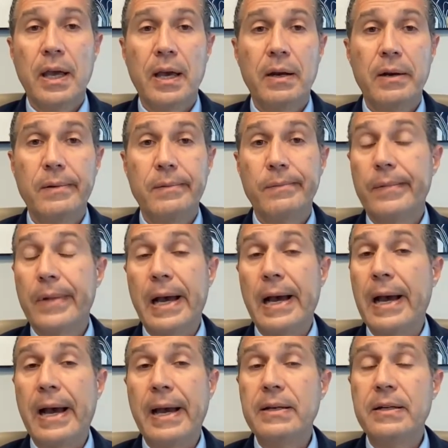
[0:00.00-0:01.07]
And
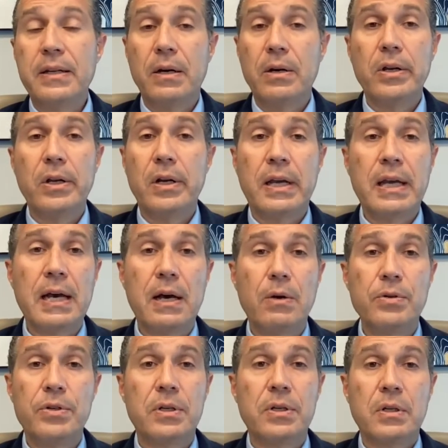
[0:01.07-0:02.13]
I, I dare you to
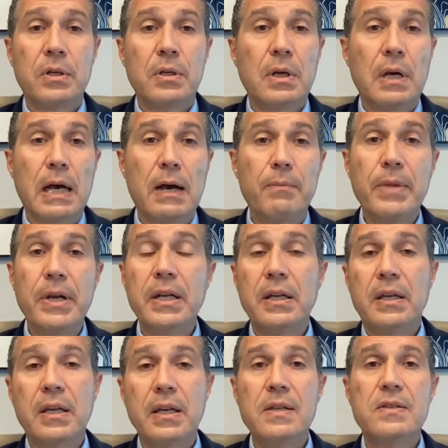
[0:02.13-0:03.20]
count how many
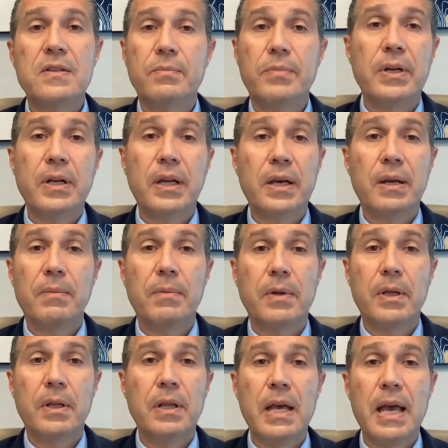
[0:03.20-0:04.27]
kids have been hit
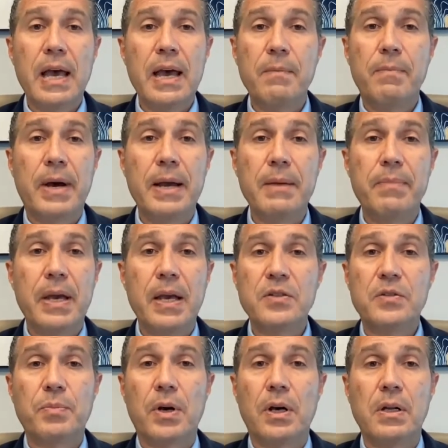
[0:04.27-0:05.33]
in the head by
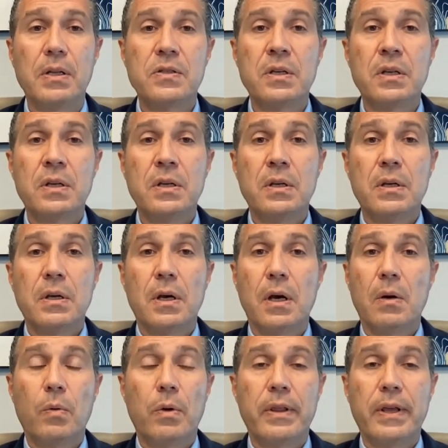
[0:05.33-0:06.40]
baseballs uh,
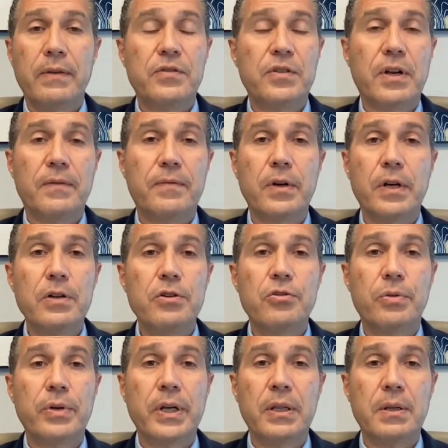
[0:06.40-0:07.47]
where they've suffered
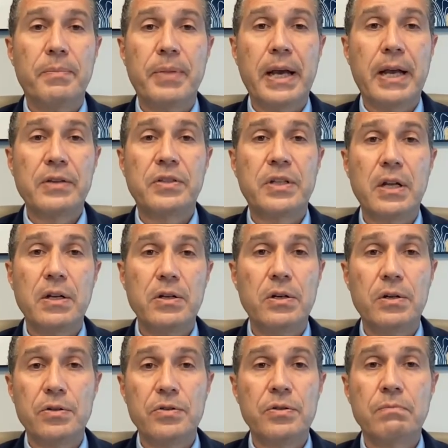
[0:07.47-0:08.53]
injury in the past 10
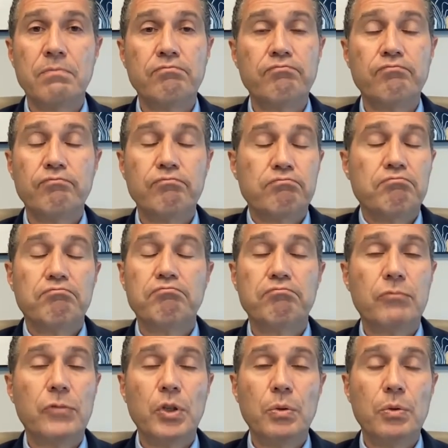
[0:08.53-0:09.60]
years.
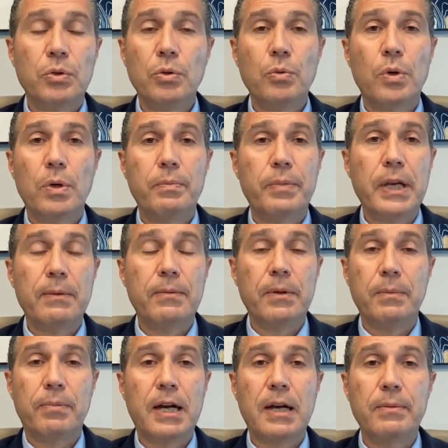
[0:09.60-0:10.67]
You, you wouldn't be
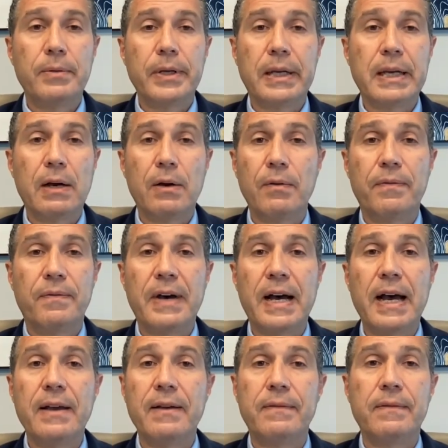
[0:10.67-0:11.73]
able to probably count
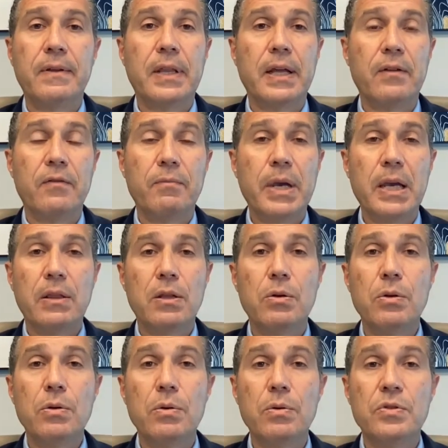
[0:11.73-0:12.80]
five that have made the
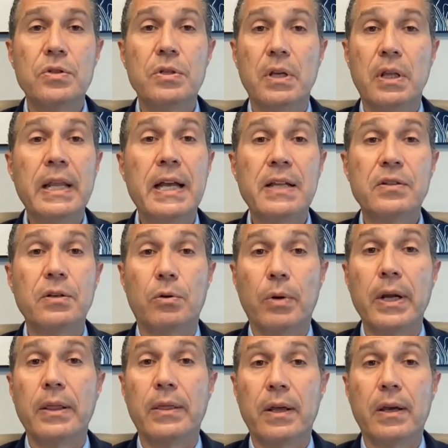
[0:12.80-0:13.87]
news, and that's a
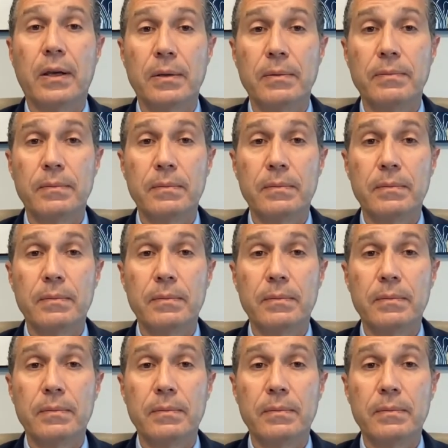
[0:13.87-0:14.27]
great thing.